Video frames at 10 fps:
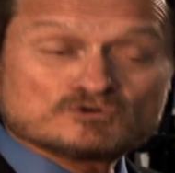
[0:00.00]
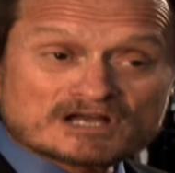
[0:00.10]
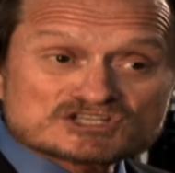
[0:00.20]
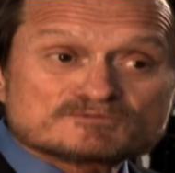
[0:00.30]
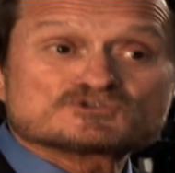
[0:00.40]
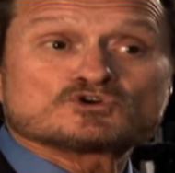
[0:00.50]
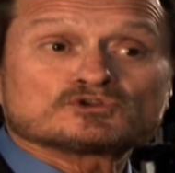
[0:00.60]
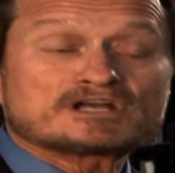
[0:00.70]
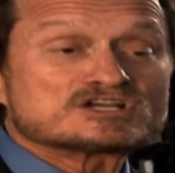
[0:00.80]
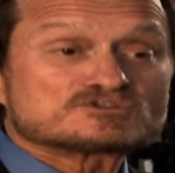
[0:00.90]
new customers,
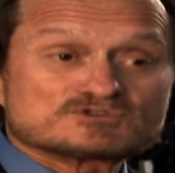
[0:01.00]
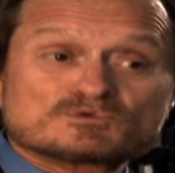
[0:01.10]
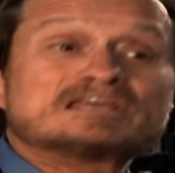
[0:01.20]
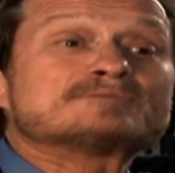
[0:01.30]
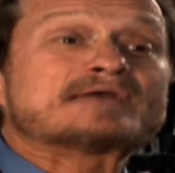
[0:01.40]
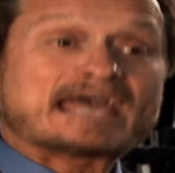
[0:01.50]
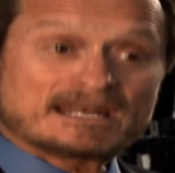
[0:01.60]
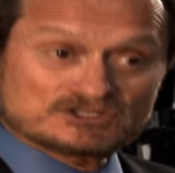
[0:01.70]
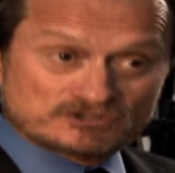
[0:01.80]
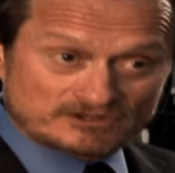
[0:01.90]
old customers, we keep
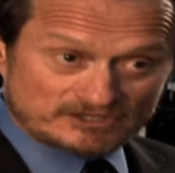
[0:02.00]
adding to the